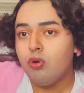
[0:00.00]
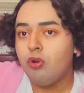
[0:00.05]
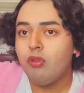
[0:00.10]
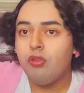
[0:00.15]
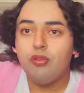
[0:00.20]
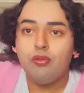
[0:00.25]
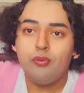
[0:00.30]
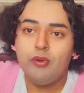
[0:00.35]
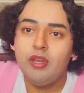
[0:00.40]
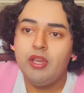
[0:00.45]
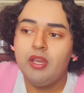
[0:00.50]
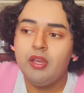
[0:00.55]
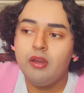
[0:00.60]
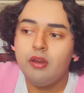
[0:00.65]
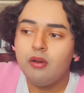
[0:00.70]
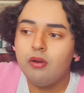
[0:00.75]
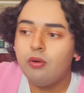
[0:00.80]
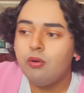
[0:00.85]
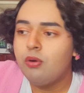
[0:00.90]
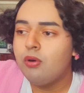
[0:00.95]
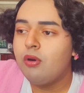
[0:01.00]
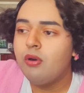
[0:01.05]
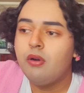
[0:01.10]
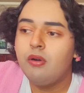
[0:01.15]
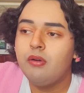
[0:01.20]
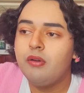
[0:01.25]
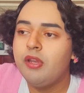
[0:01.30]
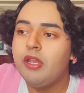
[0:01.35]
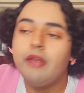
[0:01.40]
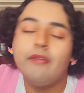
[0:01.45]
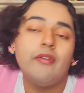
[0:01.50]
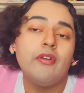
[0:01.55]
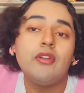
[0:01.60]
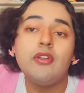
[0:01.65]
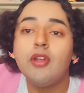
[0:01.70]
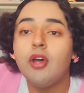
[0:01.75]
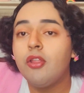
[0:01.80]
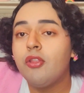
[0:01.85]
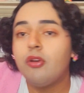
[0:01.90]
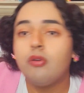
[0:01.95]
III or if
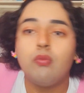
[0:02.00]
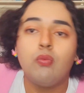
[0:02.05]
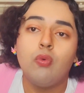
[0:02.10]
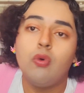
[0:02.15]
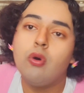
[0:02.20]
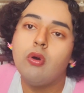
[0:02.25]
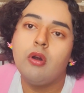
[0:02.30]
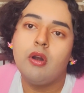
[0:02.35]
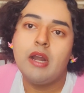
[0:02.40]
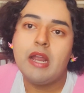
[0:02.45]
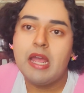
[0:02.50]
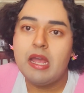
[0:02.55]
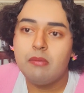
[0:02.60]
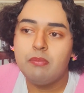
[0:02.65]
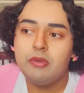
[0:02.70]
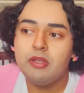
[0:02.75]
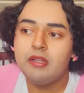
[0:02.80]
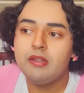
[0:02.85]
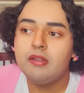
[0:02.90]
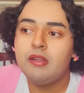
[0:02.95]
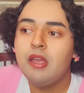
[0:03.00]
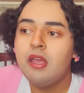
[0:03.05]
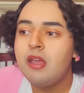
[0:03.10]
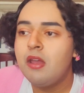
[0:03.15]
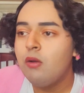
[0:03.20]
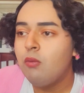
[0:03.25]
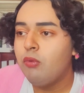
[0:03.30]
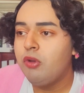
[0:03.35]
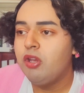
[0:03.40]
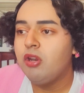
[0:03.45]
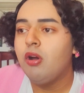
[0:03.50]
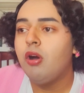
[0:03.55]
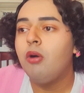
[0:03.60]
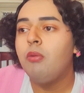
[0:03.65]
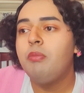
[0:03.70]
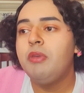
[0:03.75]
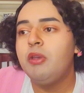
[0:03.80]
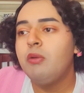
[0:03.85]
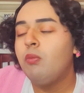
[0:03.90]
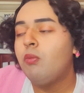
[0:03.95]
another war happened, we'd all
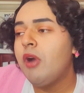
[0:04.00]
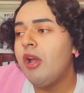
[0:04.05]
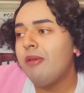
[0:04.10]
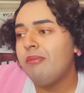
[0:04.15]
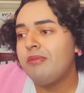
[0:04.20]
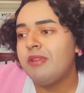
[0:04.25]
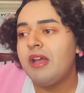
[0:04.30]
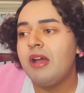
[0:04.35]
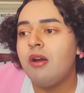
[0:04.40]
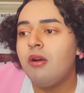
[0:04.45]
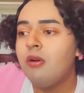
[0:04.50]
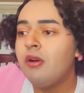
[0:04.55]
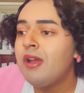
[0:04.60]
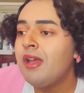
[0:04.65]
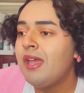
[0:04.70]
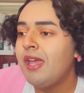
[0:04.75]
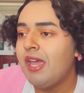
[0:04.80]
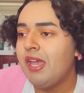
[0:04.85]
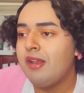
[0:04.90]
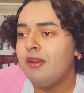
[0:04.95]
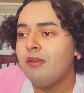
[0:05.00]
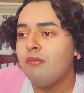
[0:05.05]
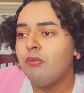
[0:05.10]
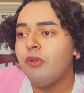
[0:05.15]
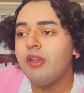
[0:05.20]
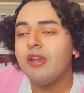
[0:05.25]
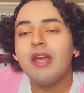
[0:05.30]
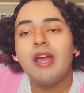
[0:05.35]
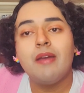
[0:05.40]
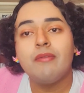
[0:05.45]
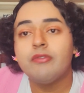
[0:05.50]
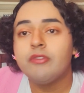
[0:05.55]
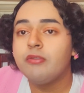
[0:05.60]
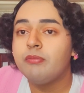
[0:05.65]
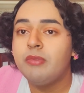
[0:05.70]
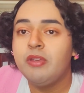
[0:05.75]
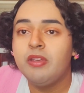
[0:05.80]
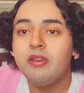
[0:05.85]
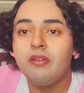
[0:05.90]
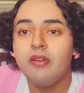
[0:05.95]
be wiped out and we'd
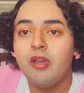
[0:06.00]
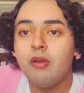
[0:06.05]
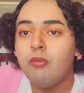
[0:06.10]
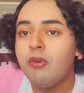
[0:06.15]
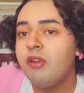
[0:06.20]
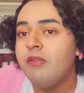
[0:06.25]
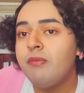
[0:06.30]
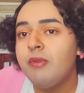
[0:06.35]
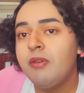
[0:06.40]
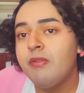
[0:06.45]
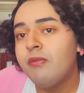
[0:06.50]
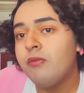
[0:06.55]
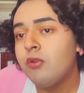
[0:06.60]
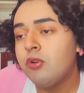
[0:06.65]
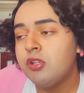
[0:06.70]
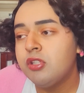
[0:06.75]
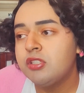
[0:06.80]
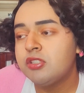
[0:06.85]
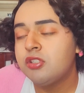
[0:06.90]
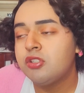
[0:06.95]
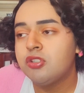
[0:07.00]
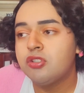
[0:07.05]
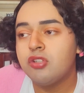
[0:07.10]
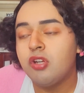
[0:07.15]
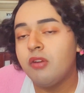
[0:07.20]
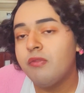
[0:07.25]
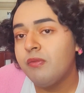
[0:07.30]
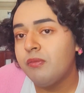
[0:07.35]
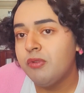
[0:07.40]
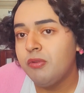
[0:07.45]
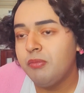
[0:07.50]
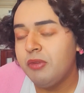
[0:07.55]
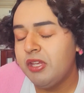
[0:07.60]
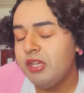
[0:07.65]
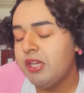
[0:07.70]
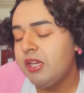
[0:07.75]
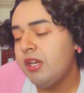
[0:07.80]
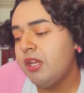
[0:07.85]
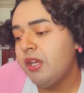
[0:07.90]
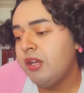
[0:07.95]
be forced to start from the
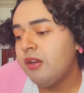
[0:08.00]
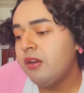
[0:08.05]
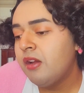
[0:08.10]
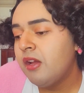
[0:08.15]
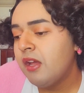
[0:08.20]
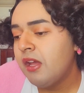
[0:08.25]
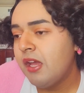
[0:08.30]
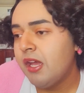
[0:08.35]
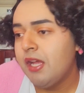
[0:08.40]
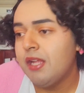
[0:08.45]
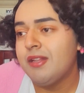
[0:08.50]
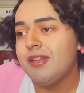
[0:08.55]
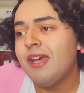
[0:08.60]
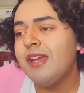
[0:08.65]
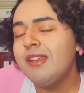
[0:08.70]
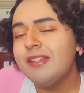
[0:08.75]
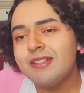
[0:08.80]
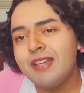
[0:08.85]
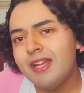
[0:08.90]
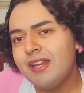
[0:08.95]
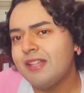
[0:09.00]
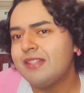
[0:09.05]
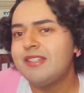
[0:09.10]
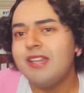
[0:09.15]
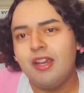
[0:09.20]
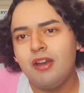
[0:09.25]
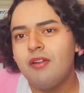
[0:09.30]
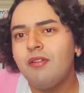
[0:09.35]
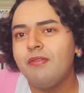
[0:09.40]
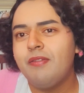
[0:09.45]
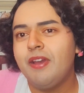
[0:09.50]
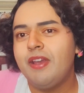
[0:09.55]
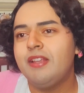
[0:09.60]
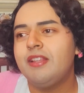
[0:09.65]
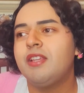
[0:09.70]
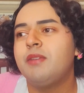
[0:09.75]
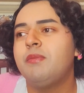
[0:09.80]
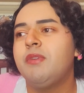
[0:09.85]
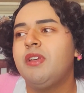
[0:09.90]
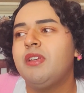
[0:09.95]
beginning. And that is kind of terrifying
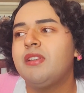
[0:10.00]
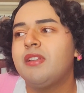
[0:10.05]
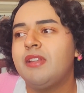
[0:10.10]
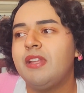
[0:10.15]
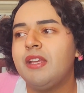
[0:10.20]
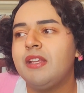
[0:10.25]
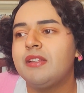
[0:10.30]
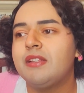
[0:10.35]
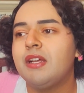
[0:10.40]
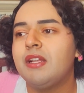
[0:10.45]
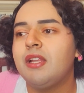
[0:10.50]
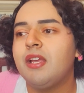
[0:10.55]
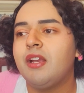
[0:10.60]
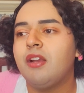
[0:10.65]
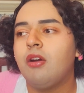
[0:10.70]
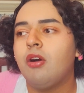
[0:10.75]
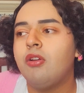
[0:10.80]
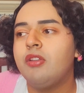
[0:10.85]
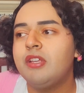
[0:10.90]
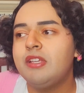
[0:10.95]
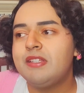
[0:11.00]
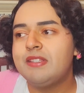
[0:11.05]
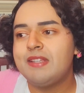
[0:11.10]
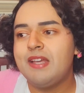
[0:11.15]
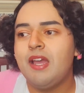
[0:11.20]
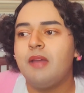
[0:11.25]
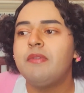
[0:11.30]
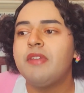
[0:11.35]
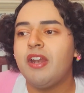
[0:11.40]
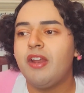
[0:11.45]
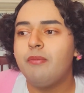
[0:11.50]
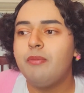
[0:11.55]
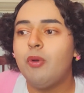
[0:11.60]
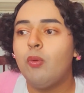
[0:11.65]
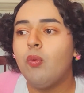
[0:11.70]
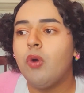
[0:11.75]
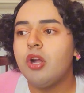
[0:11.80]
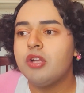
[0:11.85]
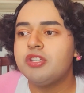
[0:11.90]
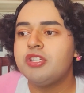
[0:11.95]
to me, to think that like all this time that I've
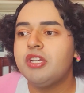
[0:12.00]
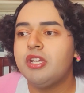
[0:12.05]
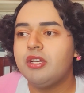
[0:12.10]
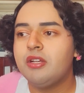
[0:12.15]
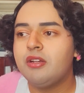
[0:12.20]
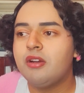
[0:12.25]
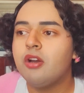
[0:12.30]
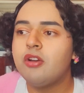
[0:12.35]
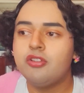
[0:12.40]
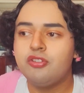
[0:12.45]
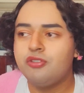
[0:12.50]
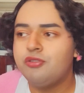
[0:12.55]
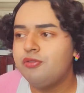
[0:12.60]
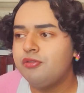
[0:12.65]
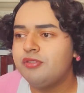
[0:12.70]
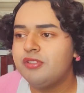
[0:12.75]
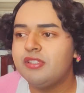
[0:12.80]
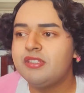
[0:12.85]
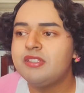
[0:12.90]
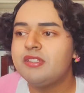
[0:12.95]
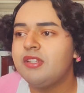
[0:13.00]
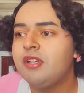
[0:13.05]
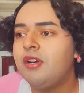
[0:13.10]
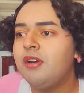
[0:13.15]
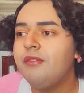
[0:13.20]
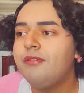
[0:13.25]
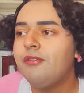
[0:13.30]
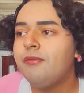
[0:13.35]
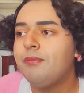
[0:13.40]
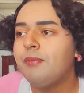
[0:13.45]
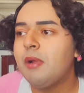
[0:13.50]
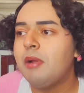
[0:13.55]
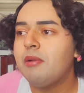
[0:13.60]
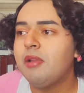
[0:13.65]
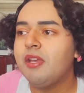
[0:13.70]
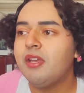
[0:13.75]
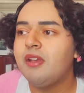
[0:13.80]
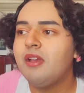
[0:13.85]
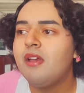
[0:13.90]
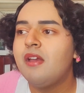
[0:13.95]
been watching cartoons and stuff about
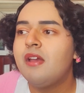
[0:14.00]
like,